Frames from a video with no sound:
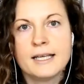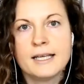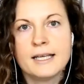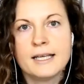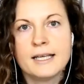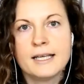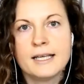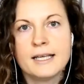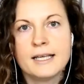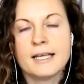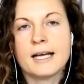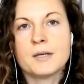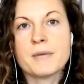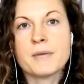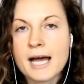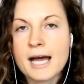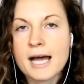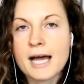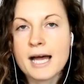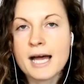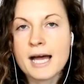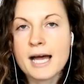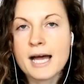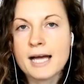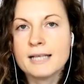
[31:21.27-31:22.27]
um, and
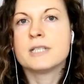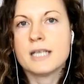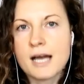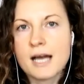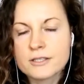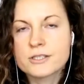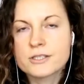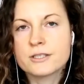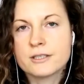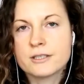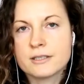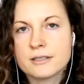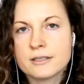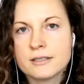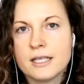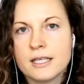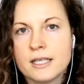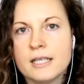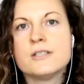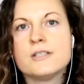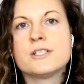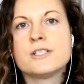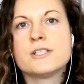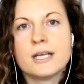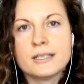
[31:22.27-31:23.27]
that
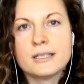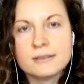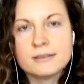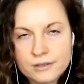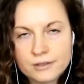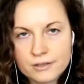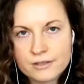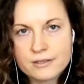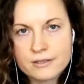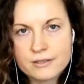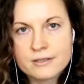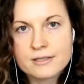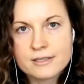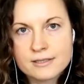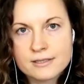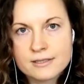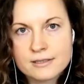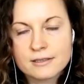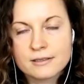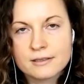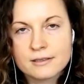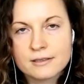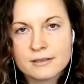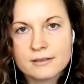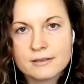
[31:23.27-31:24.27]
reaction
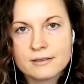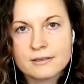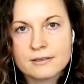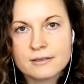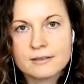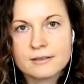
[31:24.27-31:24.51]
engenders